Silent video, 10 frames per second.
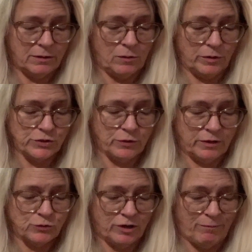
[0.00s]
onto a
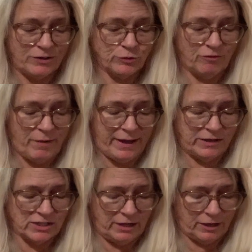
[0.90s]
12 by 12
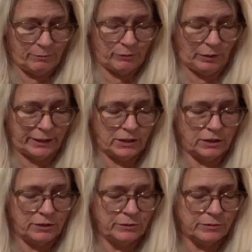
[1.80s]
page, and it could be really
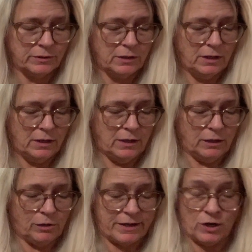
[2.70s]
cute.
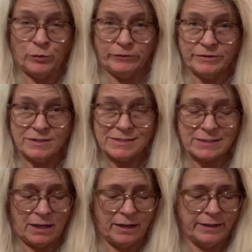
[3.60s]
It's like a quilted
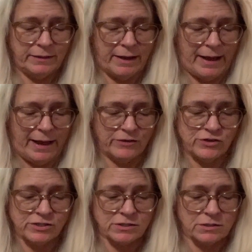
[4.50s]
design. I
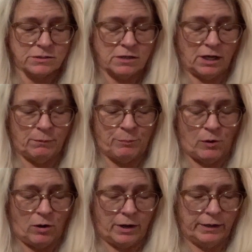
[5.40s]
just cut them
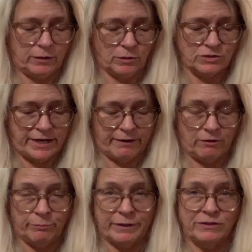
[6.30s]
apart or tear
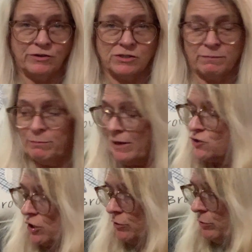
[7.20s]
them and use them in my
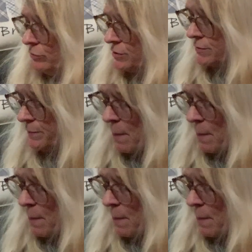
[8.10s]
journals.